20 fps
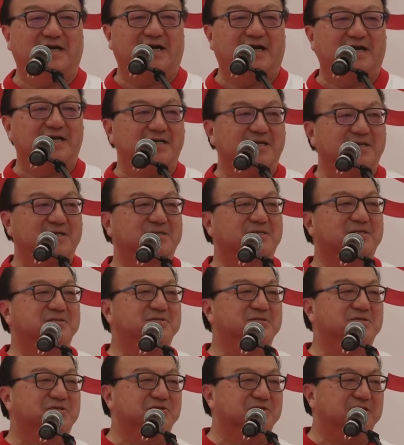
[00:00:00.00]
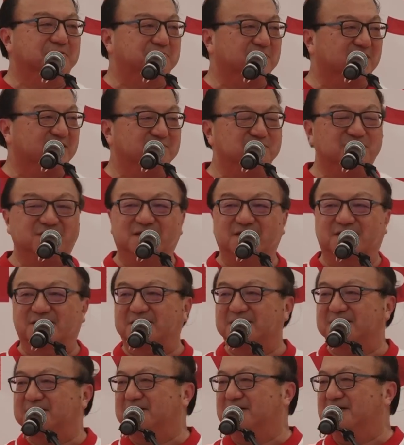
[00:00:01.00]
I listened to the Prime
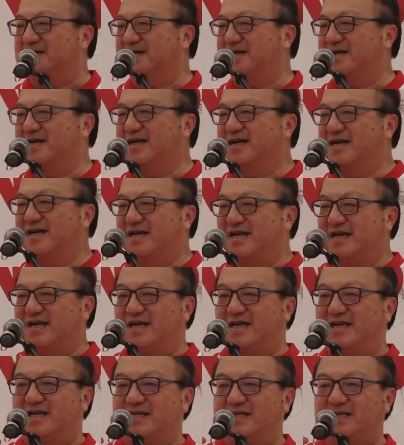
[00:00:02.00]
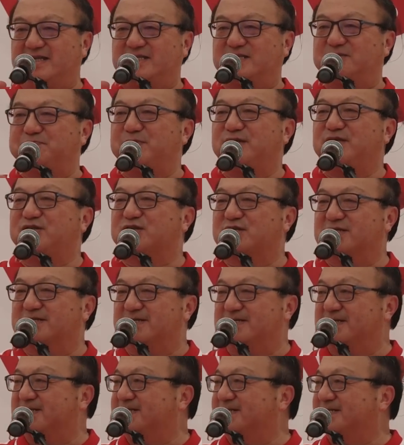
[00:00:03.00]
Minister's
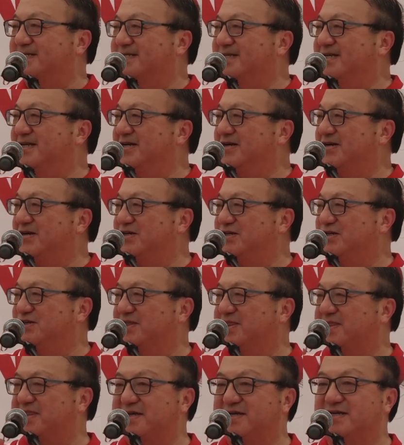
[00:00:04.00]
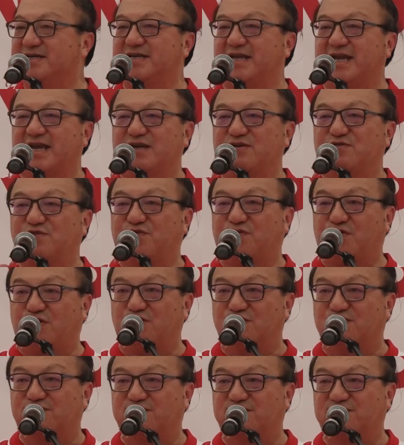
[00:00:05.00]
speeches on the 3rd and
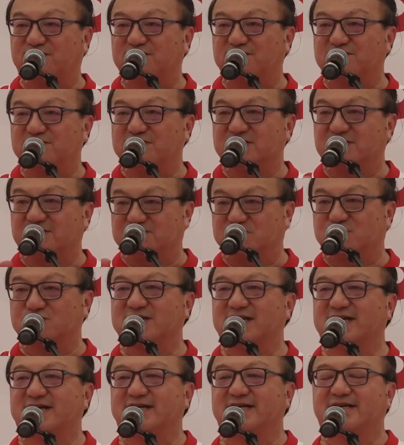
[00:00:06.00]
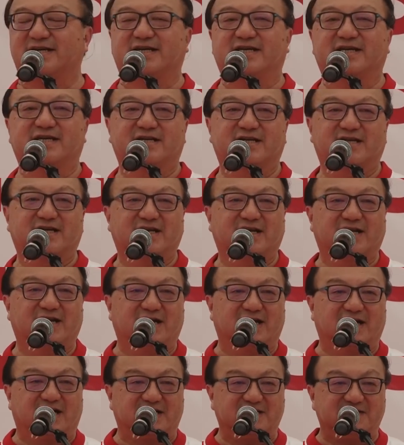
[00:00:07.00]
4th of July.
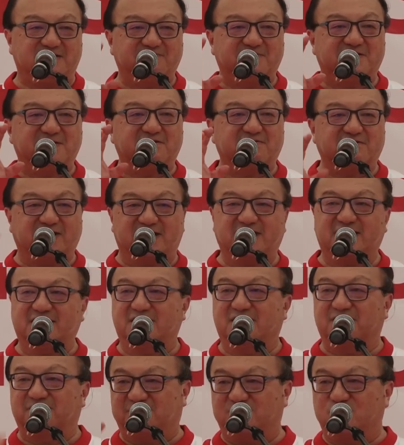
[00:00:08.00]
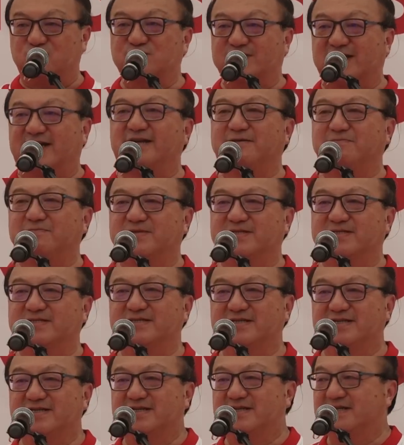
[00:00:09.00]
I even read it a few times
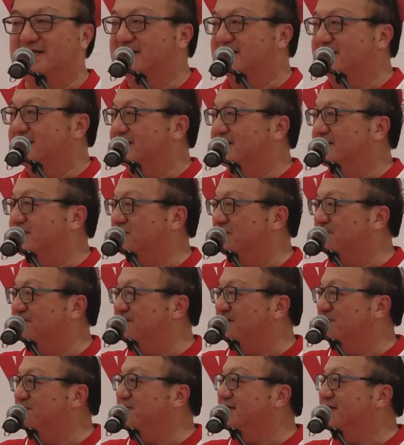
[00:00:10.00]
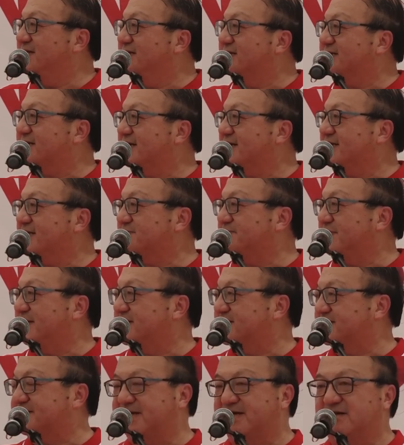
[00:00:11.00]
to familiarize
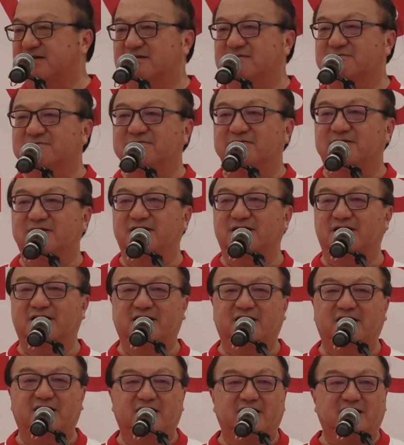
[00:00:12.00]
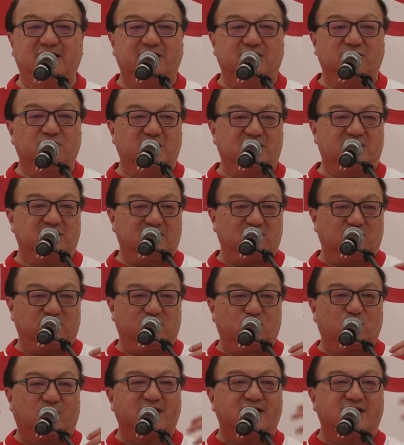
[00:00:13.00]
myself
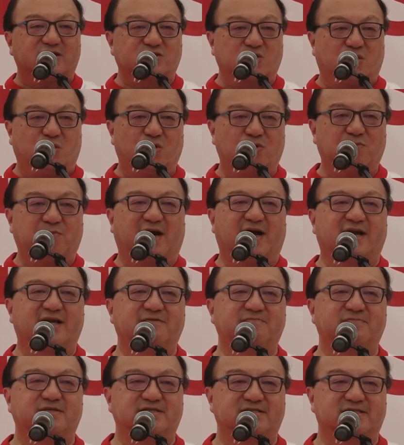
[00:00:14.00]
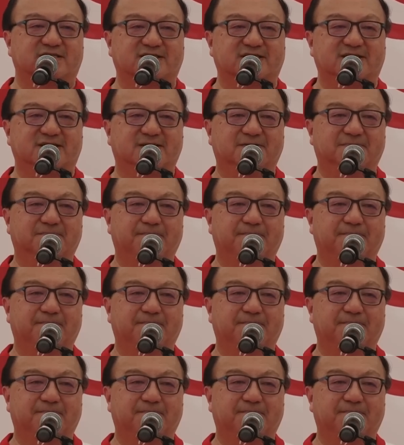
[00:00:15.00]
with what he told Parliament.